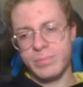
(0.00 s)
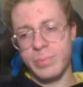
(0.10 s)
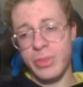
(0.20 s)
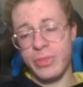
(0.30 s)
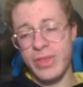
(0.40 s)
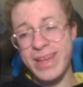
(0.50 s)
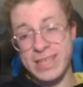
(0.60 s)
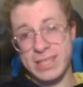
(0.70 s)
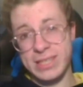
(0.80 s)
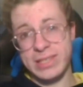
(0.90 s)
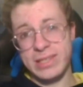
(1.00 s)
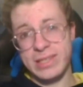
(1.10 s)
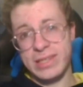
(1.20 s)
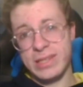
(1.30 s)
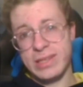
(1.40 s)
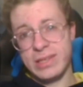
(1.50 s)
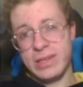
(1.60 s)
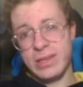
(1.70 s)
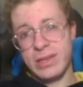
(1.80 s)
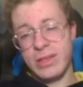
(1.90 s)
But this
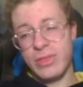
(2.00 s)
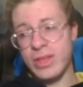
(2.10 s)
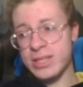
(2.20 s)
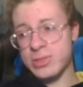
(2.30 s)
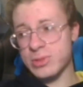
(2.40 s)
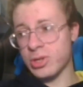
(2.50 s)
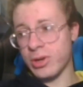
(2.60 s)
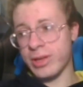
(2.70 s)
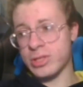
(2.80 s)
took